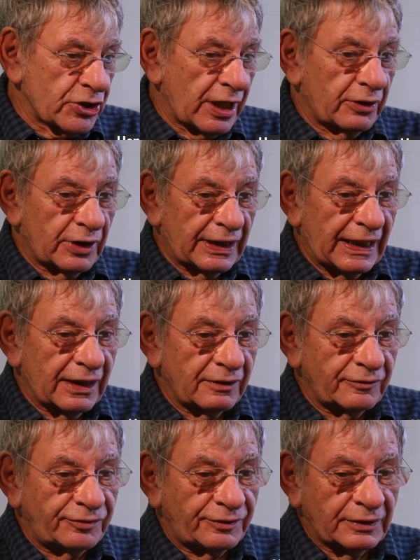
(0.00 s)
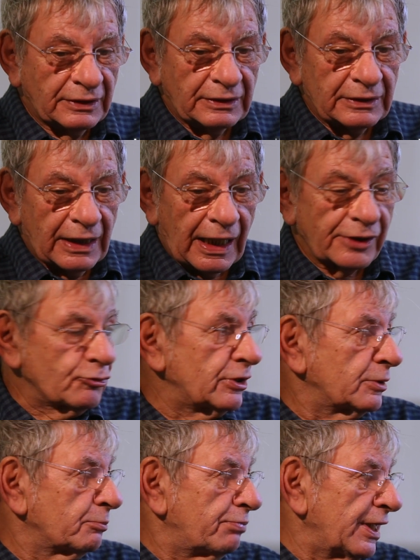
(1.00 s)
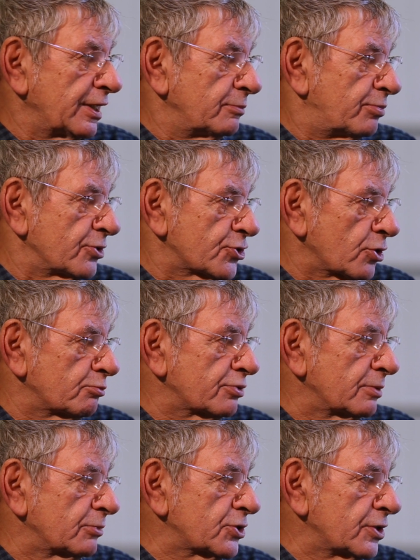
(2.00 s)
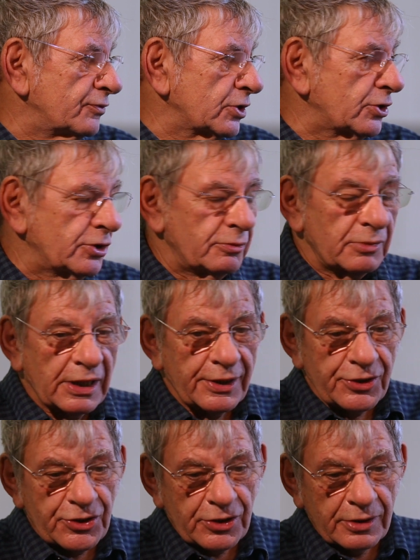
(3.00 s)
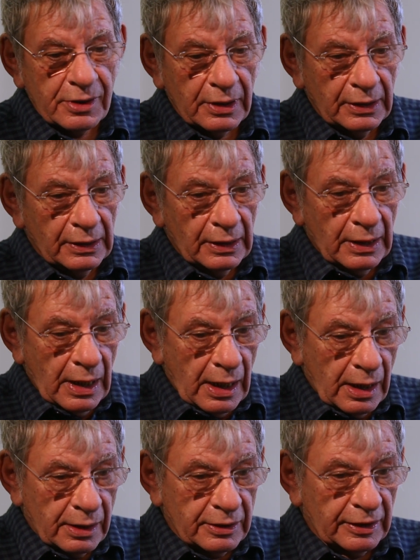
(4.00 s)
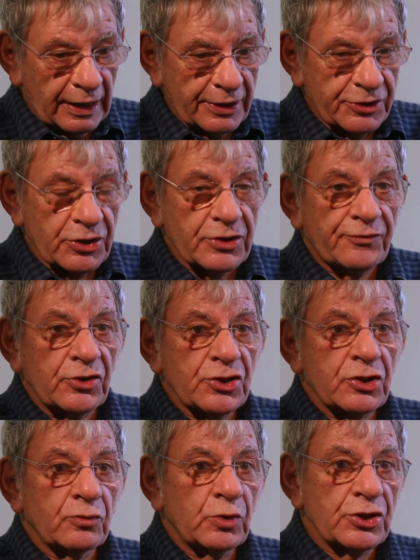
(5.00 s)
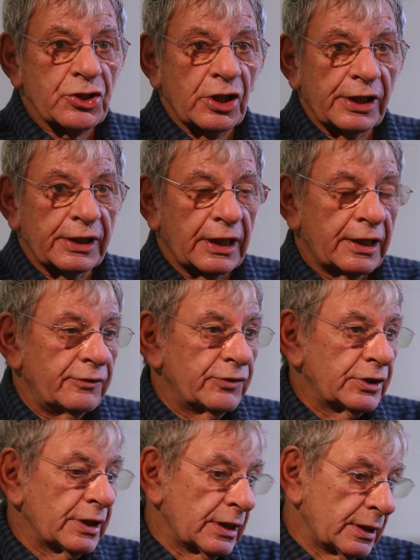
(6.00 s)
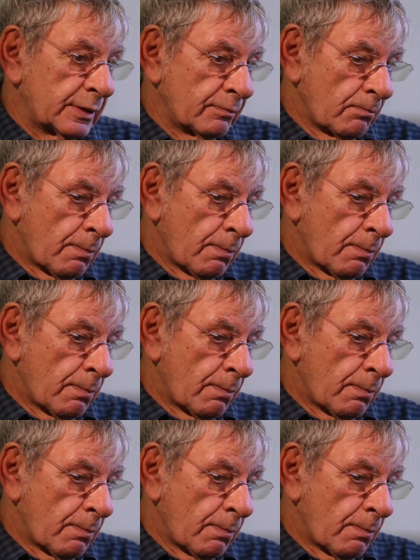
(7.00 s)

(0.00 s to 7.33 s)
Now, I have unwritten papers on primitive accumulation, the latest version of which I gave at a